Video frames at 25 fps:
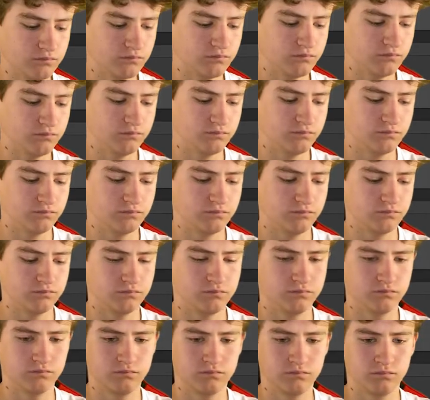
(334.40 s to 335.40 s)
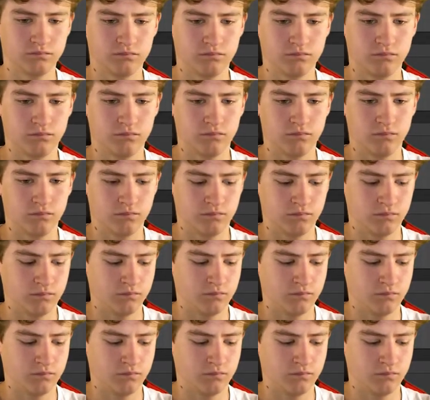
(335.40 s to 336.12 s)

Nothing is said.